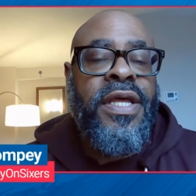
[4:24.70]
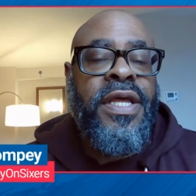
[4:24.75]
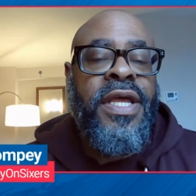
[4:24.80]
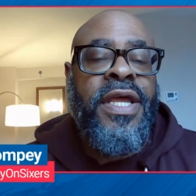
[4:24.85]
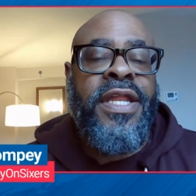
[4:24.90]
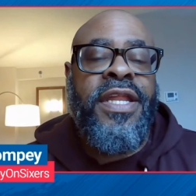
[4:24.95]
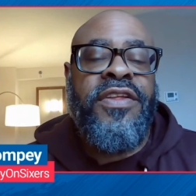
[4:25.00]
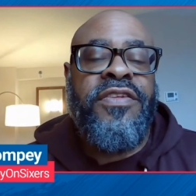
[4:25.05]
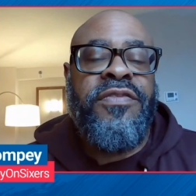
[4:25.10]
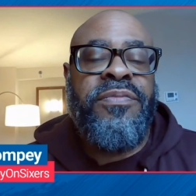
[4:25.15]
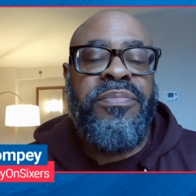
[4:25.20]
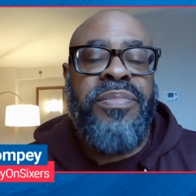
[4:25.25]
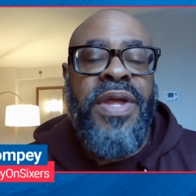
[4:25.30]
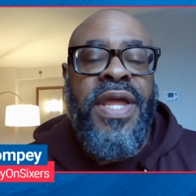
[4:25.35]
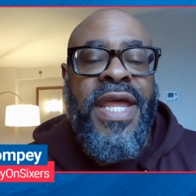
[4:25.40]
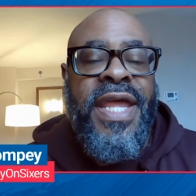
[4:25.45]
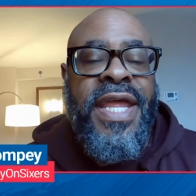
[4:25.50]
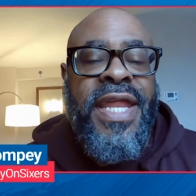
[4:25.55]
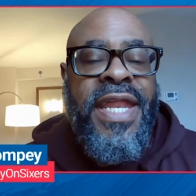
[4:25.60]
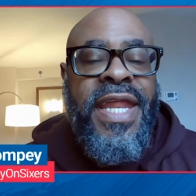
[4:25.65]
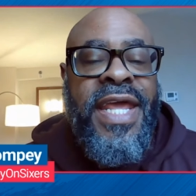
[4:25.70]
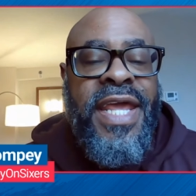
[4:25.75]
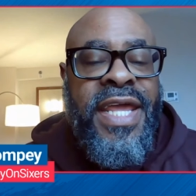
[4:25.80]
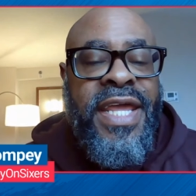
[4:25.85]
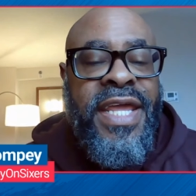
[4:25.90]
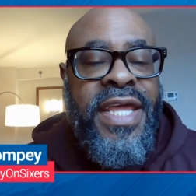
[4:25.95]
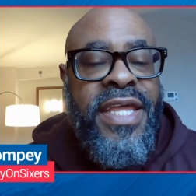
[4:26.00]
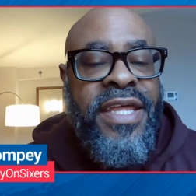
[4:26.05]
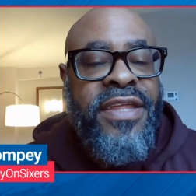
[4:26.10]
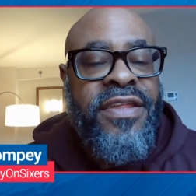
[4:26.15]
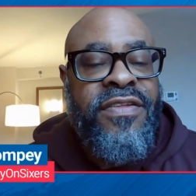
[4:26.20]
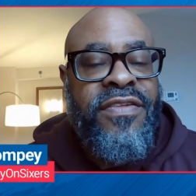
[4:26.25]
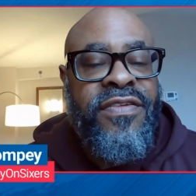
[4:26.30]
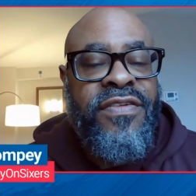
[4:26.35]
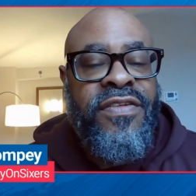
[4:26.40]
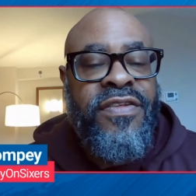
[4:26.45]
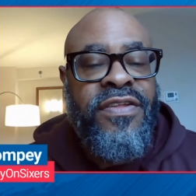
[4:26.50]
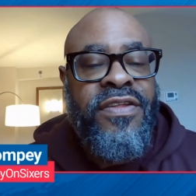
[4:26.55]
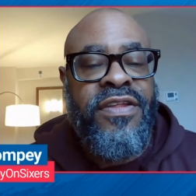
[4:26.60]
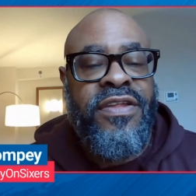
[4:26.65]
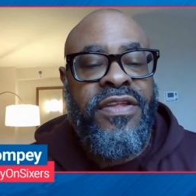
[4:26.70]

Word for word: in his, in his,